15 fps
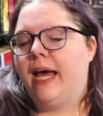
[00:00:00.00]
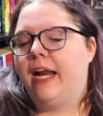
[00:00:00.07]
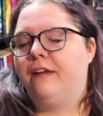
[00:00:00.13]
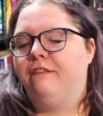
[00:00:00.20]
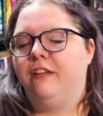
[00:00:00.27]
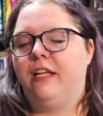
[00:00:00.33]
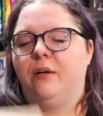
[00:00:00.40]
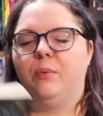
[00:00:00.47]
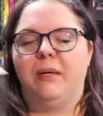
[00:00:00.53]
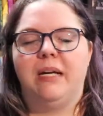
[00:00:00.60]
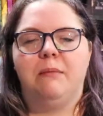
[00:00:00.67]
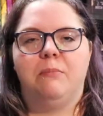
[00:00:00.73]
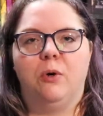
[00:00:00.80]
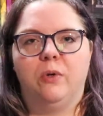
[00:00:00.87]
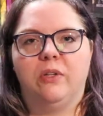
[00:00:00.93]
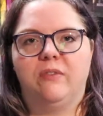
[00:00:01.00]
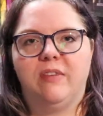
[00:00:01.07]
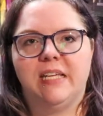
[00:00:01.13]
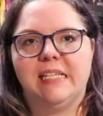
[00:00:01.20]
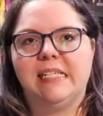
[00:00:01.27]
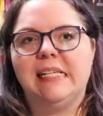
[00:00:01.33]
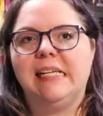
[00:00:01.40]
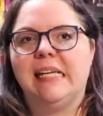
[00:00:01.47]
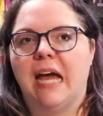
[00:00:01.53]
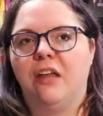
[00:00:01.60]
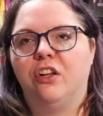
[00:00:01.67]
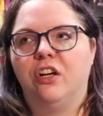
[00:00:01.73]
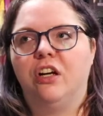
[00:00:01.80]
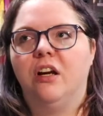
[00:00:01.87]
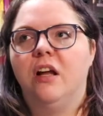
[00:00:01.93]
And I feel like reading both of these
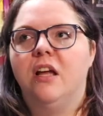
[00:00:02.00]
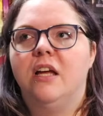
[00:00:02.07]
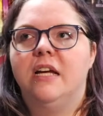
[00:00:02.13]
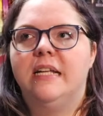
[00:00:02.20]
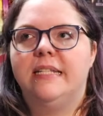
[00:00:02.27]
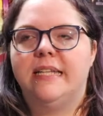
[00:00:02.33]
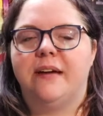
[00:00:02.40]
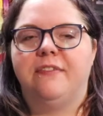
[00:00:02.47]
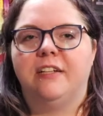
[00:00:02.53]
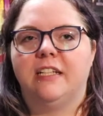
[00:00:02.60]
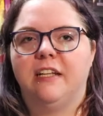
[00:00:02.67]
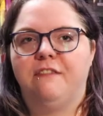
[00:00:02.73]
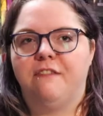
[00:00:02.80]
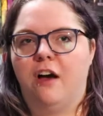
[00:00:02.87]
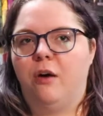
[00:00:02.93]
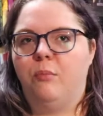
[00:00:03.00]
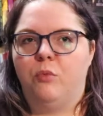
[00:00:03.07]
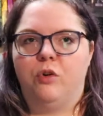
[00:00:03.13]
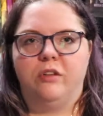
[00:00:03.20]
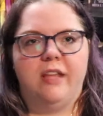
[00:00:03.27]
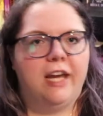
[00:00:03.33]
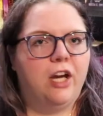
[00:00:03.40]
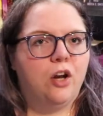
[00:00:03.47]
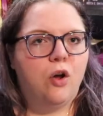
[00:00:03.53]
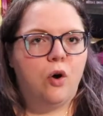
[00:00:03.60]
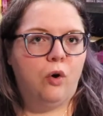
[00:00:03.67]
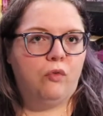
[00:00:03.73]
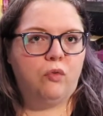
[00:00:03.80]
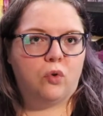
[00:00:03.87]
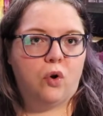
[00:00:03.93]
together definitely felt more like an
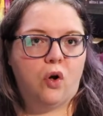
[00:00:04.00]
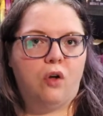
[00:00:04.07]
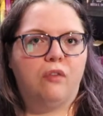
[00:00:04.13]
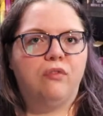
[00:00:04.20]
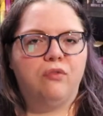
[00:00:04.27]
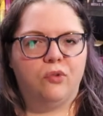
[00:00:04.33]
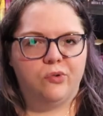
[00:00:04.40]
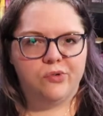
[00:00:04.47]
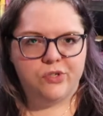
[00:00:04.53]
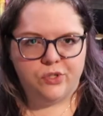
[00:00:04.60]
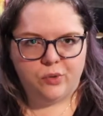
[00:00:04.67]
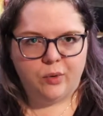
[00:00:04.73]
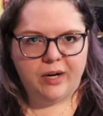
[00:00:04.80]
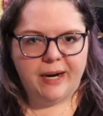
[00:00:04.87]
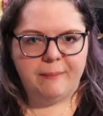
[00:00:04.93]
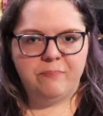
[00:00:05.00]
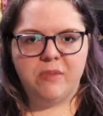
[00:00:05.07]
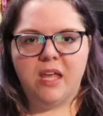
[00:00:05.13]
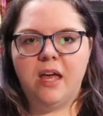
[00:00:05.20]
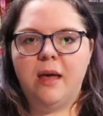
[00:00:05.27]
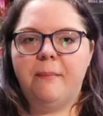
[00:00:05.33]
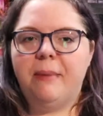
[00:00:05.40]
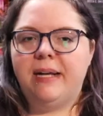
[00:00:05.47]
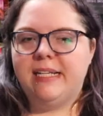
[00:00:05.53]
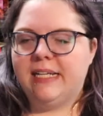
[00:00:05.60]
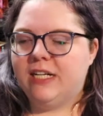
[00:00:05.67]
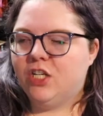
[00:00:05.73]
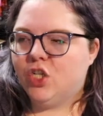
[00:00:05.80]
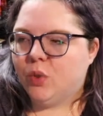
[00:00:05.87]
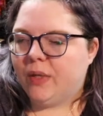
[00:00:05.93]
overall full story. I
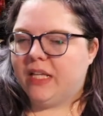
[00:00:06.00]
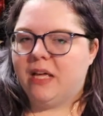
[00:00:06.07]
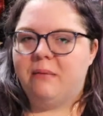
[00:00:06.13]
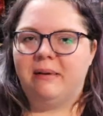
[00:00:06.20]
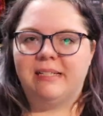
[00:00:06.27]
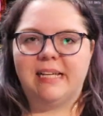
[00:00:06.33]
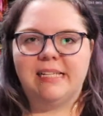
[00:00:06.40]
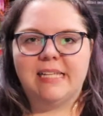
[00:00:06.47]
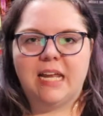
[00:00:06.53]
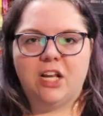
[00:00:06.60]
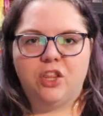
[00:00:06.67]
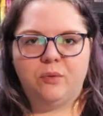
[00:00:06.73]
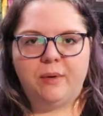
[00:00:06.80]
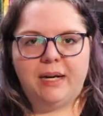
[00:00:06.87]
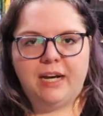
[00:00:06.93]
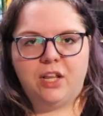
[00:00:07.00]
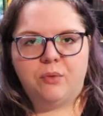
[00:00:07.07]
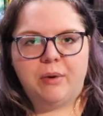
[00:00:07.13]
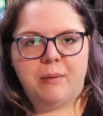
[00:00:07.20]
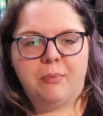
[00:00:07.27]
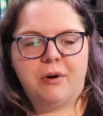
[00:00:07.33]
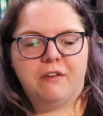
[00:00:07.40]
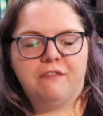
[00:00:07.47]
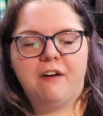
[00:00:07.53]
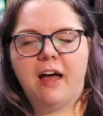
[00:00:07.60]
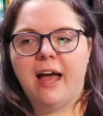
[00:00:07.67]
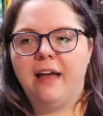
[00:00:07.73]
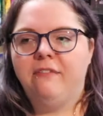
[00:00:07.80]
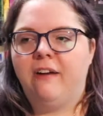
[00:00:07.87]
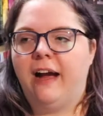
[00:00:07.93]
did enjoy them, as I said, a 3 and a
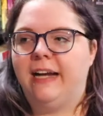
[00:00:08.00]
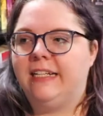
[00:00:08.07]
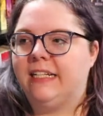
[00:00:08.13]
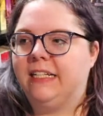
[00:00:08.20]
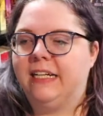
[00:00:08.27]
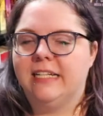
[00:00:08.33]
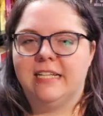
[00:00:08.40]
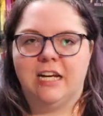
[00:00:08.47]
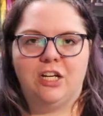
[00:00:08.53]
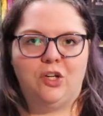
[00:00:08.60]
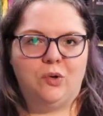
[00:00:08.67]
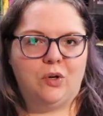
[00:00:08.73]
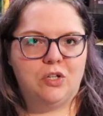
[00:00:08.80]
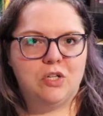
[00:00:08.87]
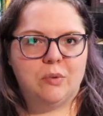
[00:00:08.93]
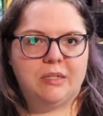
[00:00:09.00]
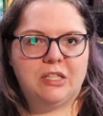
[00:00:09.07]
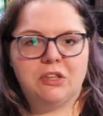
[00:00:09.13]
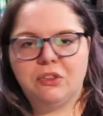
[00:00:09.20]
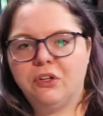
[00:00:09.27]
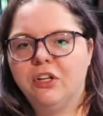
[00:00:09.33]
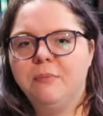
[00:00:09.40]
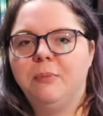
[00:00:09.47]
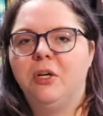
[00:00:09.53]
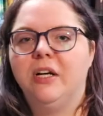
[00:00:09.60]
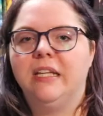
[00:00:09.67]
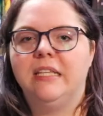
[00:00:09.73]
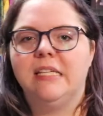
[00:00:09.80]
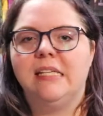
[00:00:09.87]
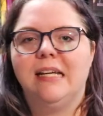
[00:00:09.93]
3.5. I did continue on to read the third
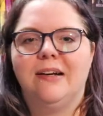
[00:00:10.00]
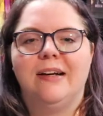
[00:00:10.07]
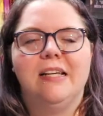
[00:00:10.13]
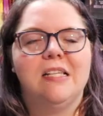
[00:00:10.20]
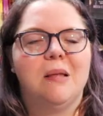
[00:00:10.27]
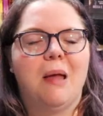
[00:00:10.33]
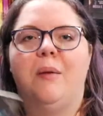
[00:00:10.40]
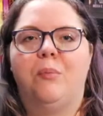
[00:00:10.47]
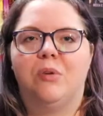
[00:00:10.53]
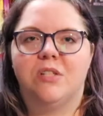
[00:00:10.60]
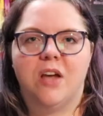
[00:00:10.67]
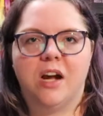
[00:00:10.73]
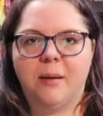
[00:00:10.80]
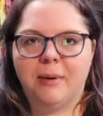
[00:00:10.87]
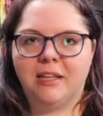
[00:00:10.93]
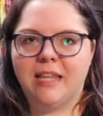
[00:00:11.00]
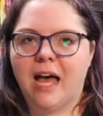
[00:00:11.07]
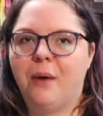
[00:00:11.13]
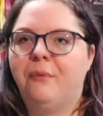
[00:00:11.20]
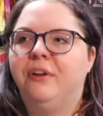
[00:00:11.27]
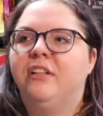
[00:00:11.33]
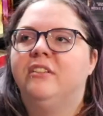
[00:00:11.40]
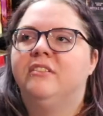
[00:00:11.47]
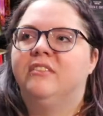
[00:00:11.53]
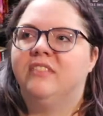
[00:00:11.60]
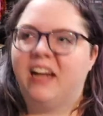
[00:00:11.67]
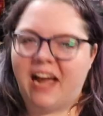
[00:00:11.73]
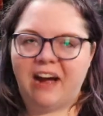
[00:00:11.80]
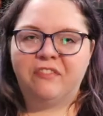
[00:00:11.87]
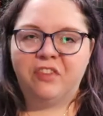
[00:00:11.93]
book in the series, and we'll talk about that one
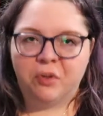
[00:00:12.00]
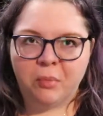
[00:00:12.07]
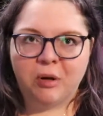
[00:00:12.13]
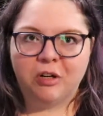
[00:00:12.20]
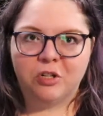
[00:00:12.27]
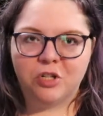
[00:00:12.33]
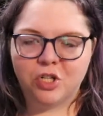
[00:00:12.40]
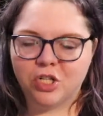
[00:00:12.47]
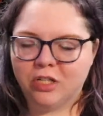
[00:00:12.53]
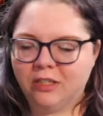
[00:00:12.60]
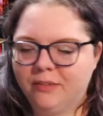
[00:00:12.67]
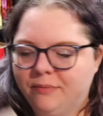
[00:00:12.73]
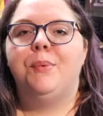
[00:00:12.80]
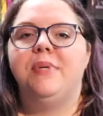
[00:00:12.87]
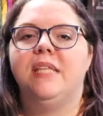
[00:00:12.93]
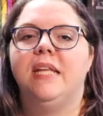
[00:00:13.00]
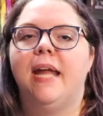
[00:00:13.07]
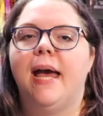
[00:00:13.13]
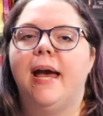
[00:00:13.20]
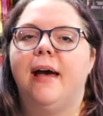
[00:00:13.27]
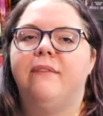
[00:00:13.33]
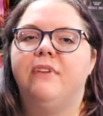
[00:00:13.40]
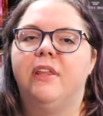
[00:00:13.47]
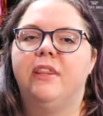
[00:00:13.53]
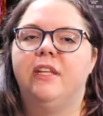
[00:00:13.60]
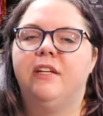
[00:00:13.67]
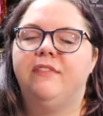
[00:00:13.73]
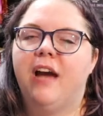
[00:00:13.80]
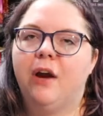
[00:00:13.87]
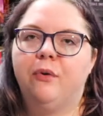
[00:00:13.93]
after March. We then have The
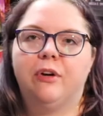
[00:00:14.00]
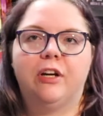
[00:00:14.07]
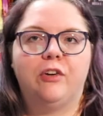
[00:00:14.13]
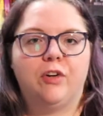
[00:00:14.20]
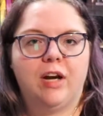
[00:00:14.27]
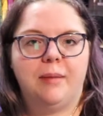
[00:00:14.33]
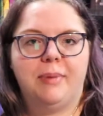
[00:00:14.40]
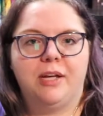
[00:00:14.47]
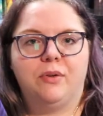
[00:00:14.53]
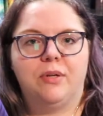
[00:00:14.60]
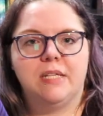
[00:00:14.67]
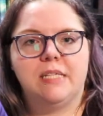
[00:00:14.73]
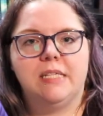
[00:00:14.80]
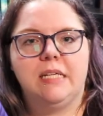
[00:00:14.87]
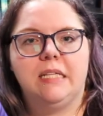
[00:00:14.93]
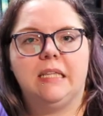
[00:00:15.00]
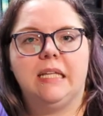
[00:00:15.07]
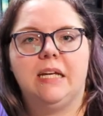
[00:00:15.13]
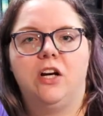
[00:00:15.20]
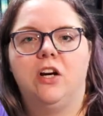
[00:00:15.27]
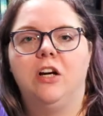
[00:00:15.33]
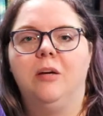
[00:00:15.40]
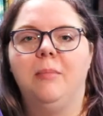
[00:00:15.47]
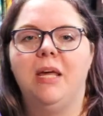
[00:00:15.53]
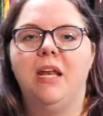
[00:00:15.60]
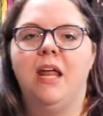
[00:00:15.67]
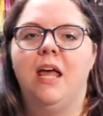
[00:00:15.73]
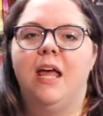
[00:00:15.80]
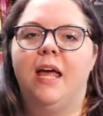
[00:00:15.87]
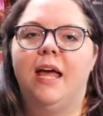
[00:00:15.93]
Devouring Gray by Christine Lynn Herman.